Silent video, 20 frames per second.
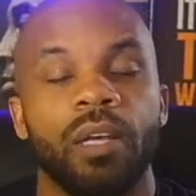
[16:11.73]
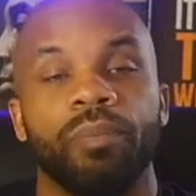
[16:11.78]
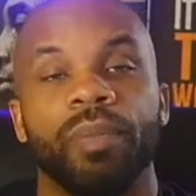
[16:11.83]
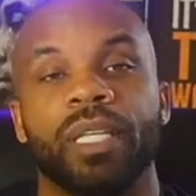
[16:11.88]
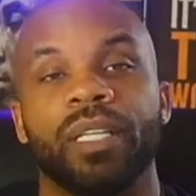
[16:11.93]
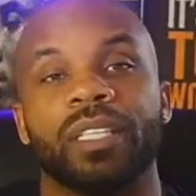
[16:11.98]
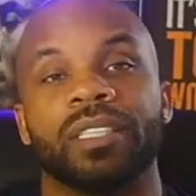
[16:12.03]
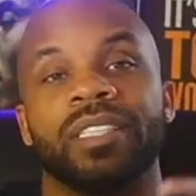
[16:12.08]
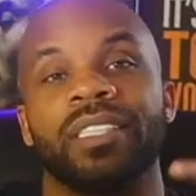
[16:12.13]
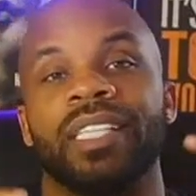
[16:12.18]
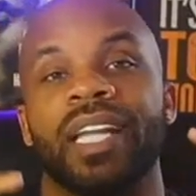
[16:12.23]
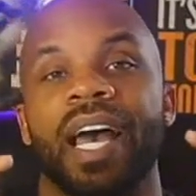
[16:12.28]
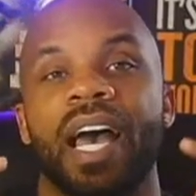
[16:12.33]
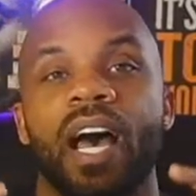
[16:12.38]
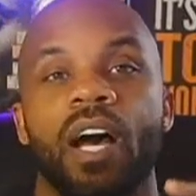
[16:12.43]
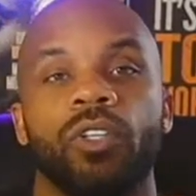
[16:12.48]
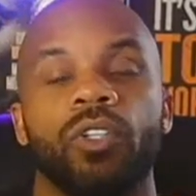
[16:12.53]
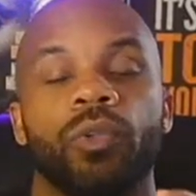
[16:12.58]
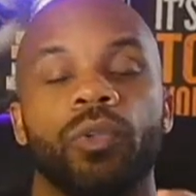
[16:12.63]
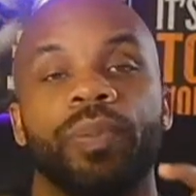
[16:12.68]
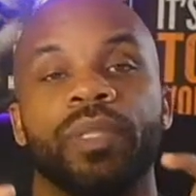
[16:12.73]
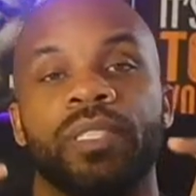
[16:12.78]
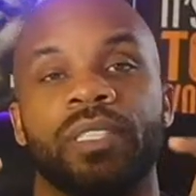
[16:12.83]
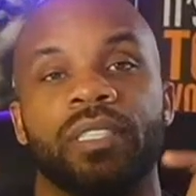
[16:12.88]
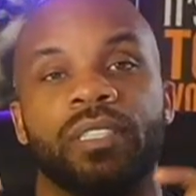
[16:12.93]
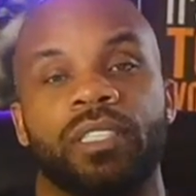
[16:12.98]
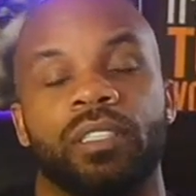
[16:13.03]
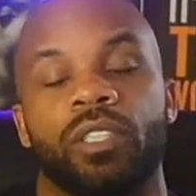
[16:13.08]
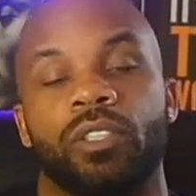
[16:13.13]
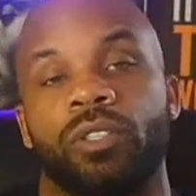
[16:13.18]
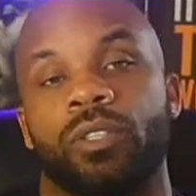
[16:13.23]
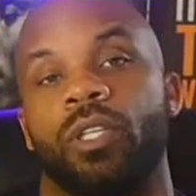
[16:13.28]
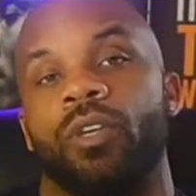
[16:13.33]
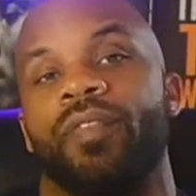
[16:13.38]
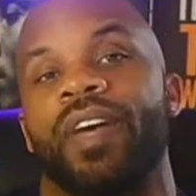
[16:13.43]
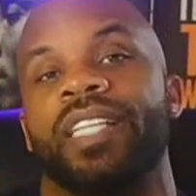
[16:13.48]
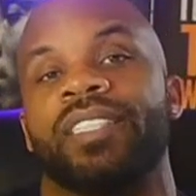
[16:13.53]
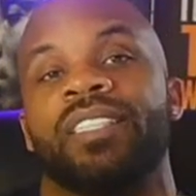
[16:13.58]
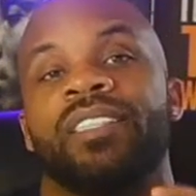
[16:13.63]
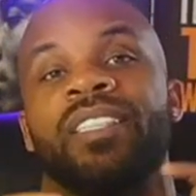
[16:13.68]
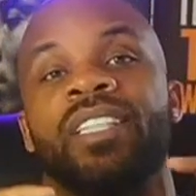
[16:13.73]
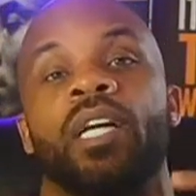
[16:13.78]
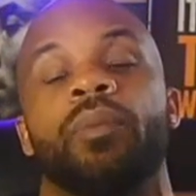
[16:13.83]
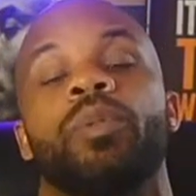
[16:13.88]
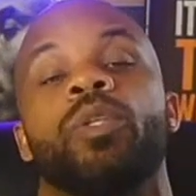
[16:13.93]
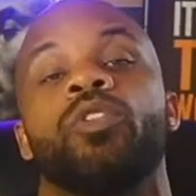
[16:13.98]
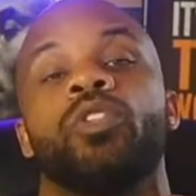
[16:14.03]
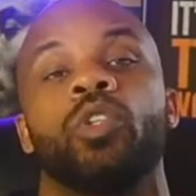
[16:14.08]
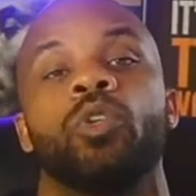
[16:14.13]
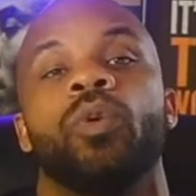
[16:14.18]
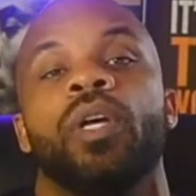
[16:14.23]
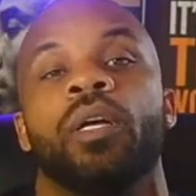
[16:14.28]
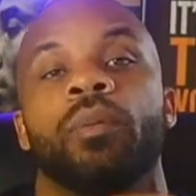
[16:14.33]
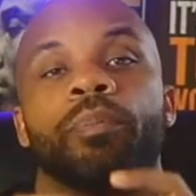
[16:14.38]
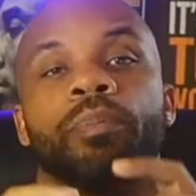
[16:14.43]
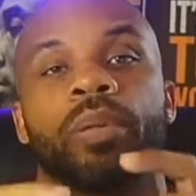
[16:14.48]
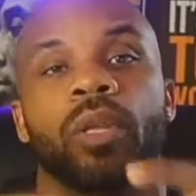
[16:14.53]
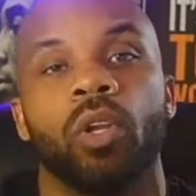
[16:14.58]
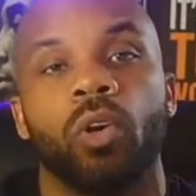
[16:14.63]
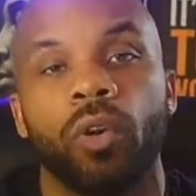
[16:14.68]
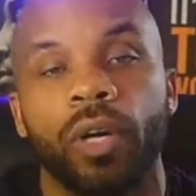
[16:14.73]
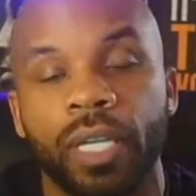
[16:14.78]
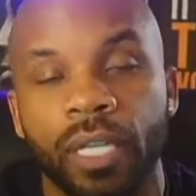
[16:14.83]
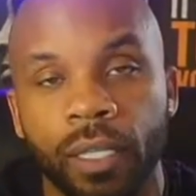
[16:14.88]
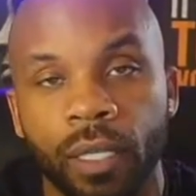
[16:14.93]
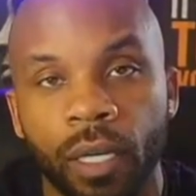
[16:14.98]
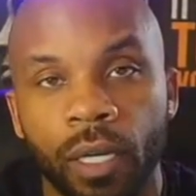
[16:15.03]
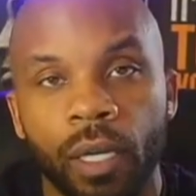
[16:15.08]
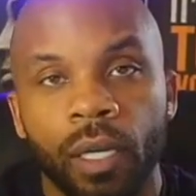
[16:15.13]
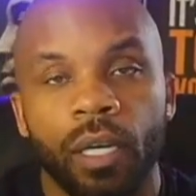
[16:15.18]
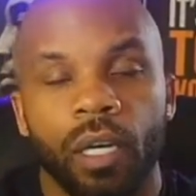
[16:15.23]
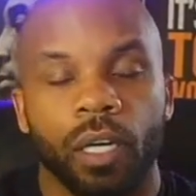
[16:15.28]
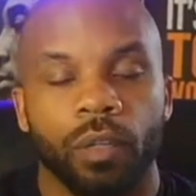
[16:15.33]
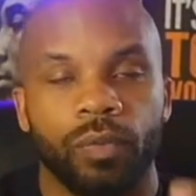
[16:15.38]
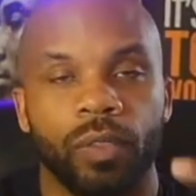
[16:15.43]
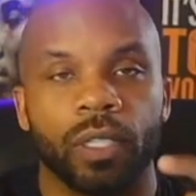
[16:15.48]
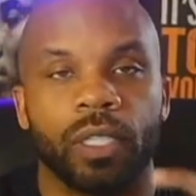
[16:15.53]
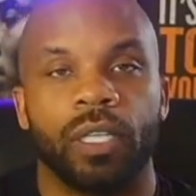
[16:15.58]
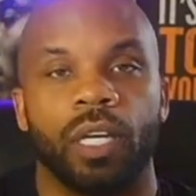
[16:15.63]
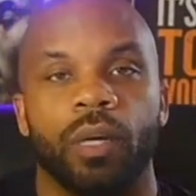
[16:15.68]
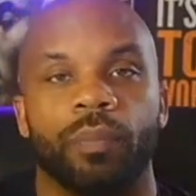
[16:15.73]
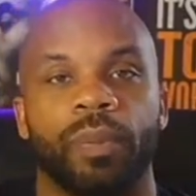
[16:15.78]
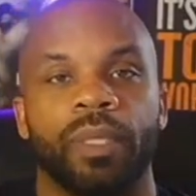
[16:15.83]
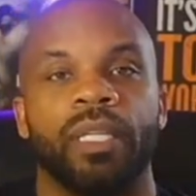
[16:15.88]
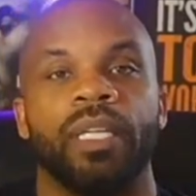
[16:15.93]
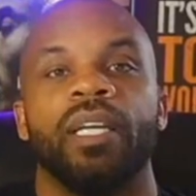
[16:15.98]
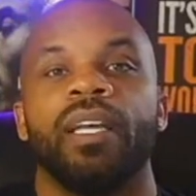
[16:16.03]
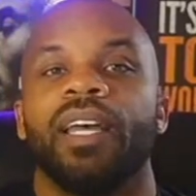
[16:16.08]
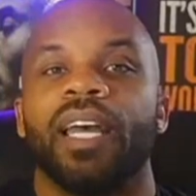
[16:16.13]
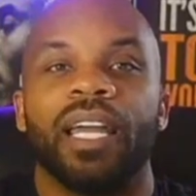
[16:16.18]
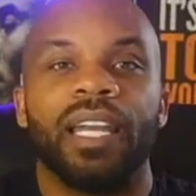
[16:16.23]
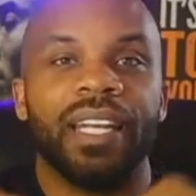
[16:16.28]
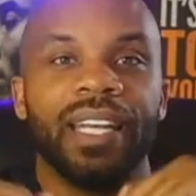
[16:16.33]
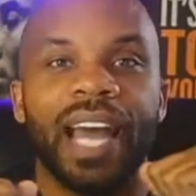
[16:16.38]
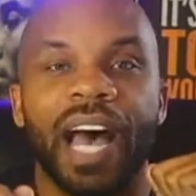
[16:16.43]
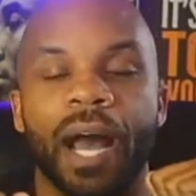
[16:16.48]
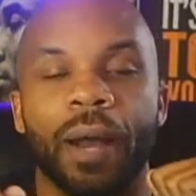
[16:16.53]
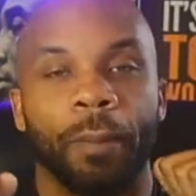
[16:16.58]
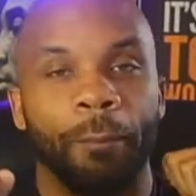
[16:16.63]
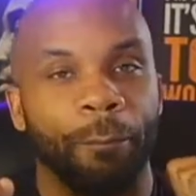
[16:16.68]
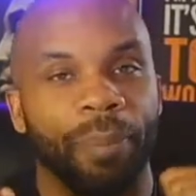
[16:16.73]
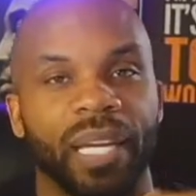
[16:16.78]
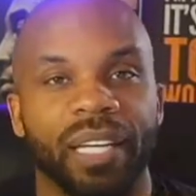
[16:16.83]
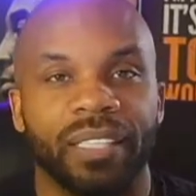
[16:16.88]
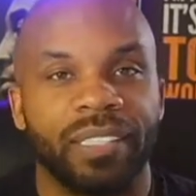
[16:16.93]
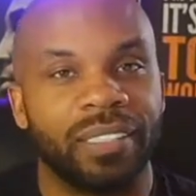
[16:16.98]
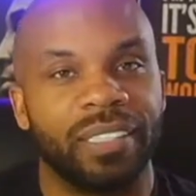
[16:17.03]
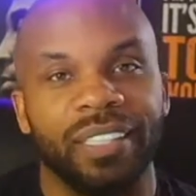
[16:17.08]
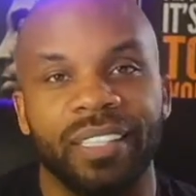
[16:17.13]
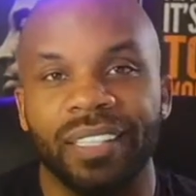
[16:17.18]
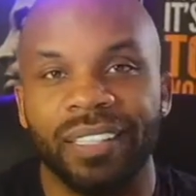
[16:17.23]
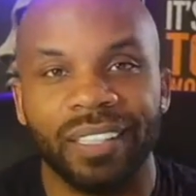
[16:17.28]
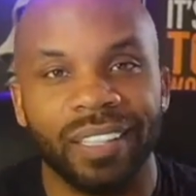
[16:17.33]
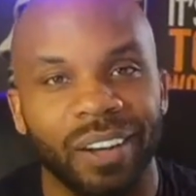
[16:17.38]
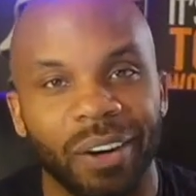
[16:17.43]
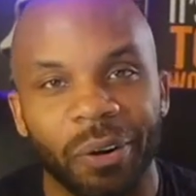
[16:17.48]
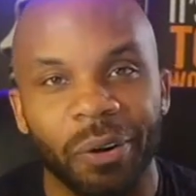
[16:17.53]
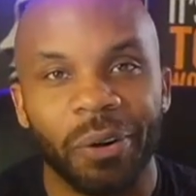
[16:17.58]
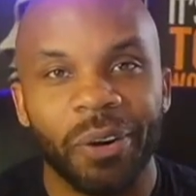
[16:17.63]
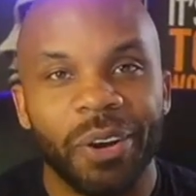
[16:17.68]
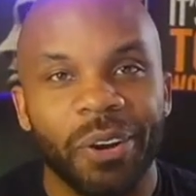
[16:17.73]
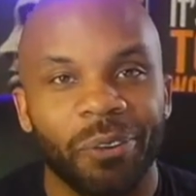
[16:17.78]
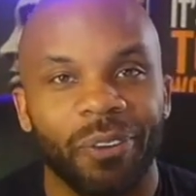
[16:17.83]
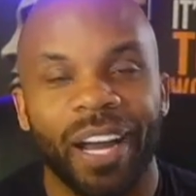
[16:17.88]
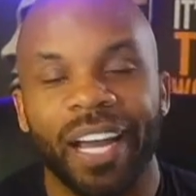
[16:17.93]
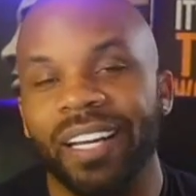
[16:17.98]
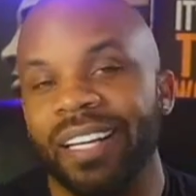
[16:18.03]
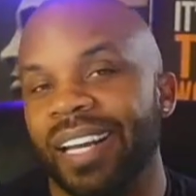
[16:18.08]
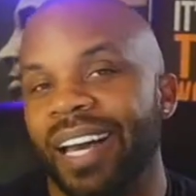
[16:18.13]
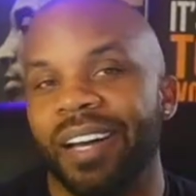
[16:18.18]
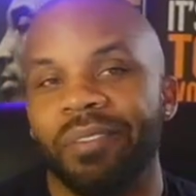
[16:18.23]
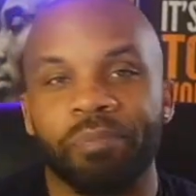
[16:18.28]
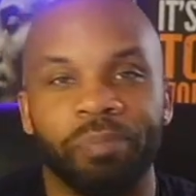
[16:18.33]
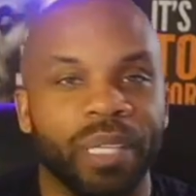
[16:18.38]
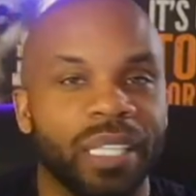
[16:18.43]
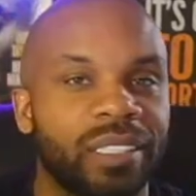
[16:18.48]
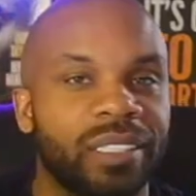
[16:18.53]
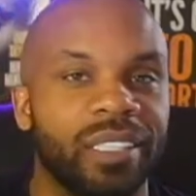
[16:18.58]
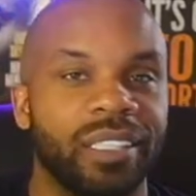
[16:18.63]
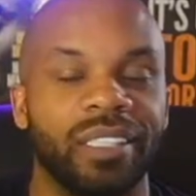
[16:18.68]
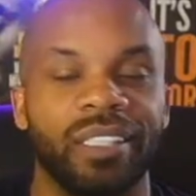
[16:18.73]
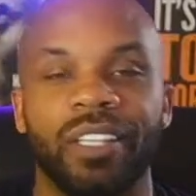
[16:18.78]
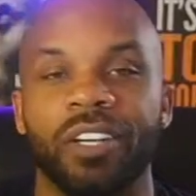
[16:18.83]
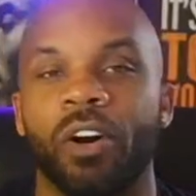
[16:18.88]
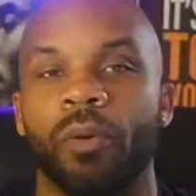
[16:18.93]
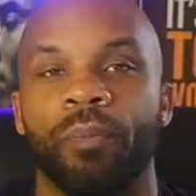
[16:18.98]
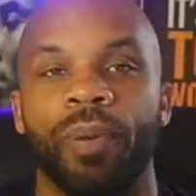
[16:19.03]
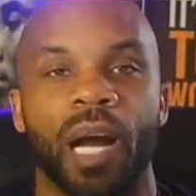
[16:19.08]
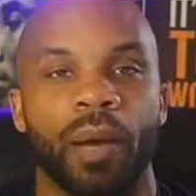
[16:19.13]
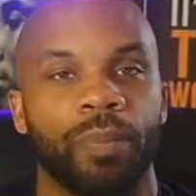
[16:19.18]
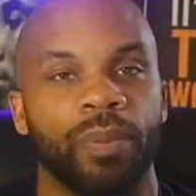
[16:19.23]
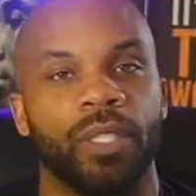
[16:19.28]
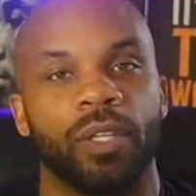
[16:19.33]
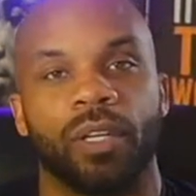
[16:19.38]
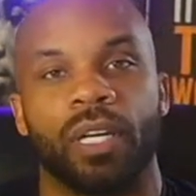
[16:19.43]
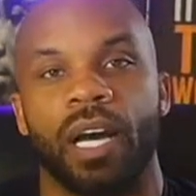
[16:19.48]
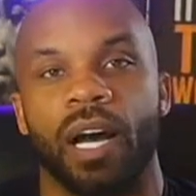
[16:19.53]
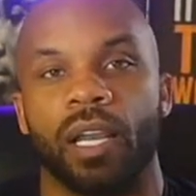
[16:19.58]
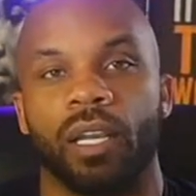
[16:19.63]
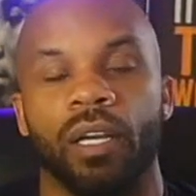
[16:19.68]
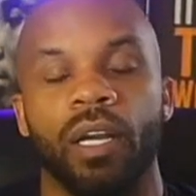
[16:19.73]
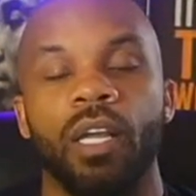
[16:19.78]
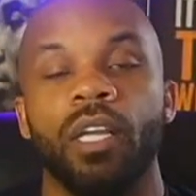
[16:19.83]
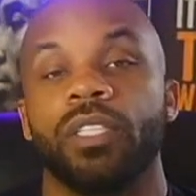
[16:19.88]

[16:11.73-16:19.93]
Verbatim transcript: Because now you position yourself as a W two employee of your company and not big C E O, right? Not big C E O popping your collar.